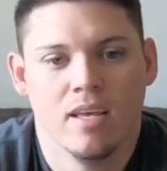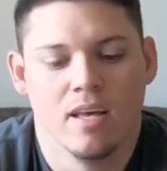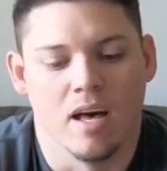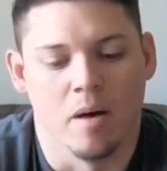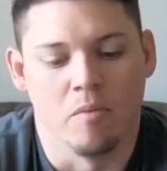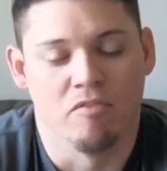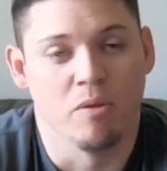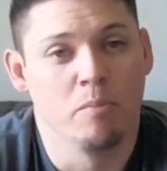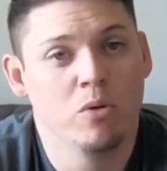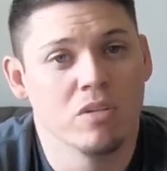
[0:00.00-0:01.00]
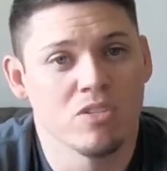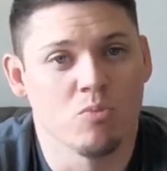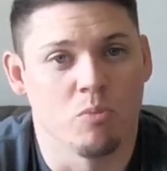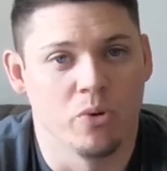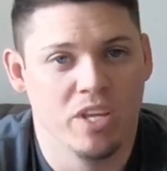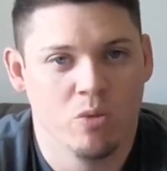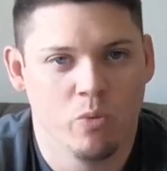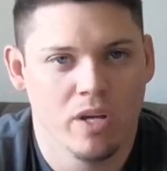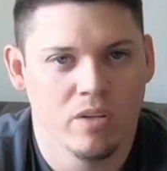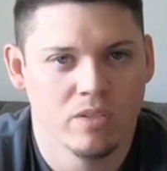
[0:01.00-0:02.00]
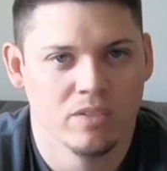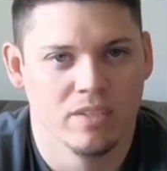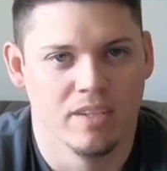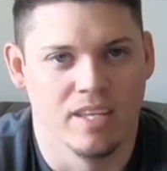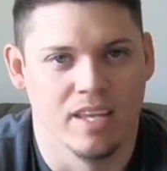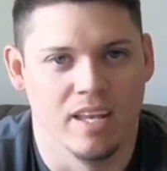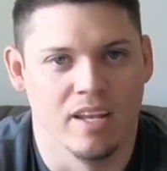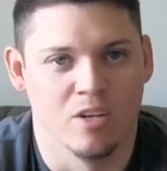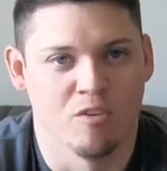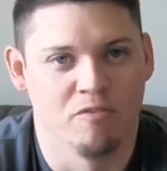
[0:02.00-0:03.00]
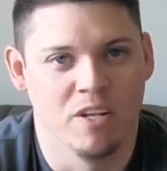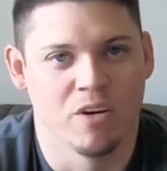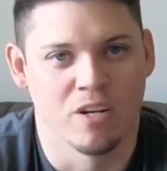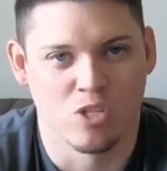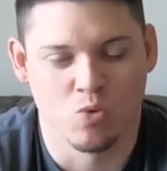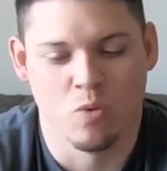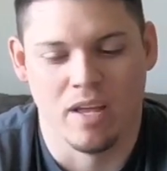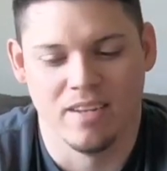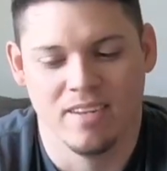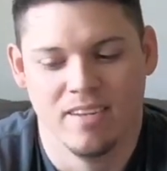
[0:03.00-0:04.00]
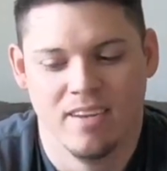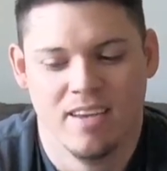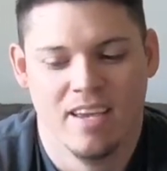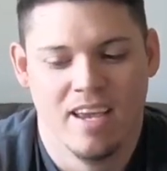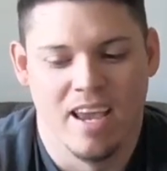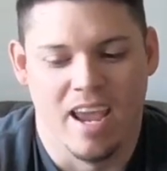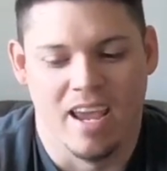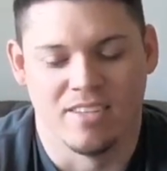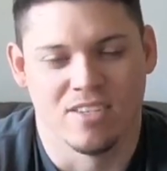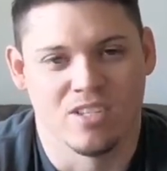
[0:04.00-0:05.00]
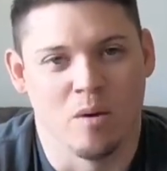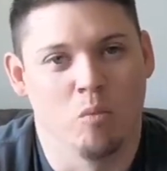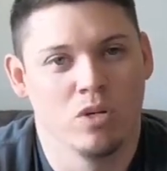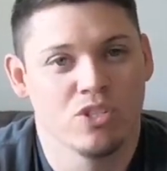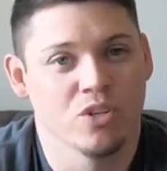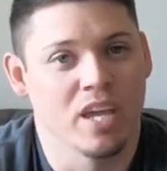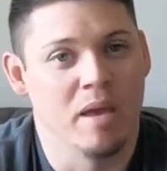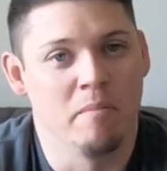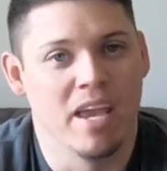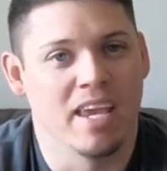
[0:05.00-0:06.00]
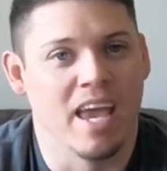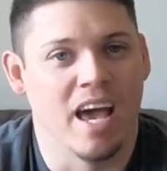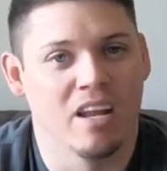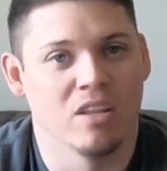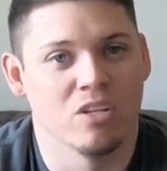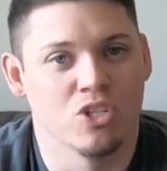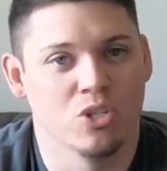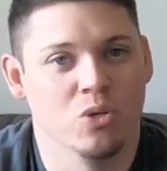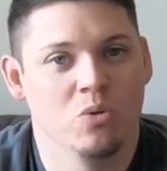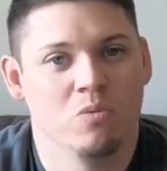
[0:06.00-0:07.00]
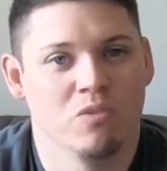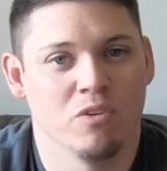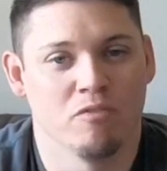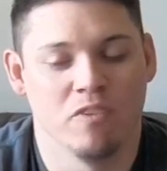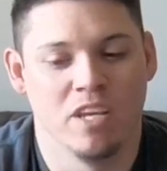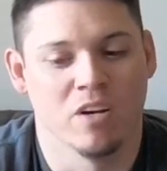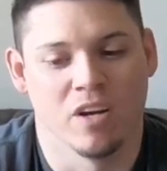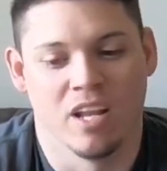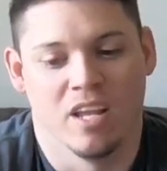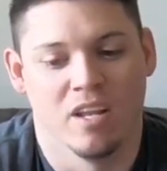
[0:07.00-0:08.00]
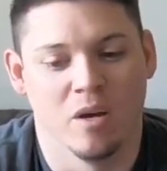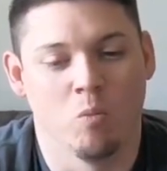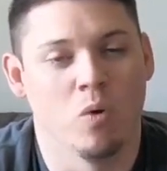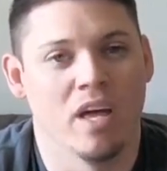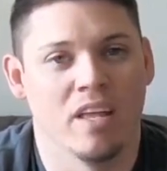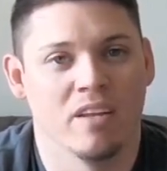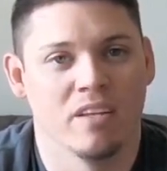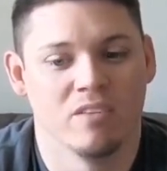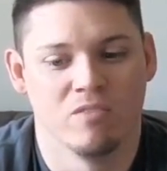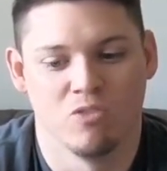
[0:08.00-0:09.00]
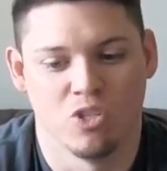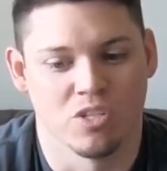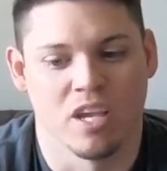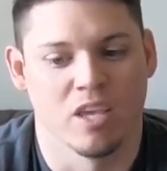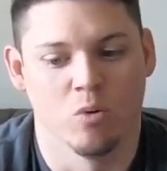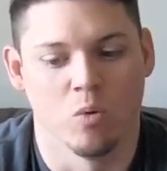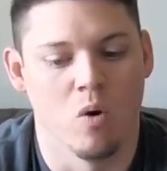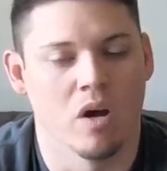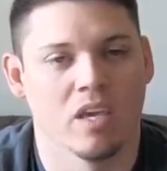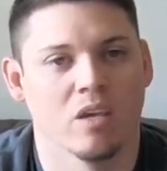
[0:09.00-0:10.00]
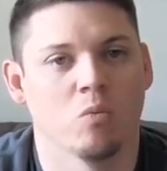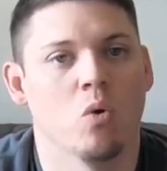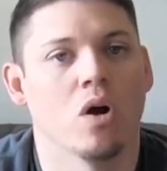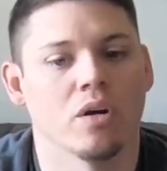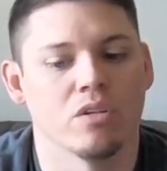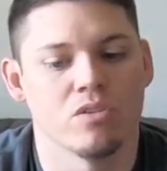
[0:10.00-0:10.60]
If the boot doesn't breathe well, then your feet are going to sweat. And since that moisture can't make it out of the shoe, your feet are going to end up wet, just like you were walking in water.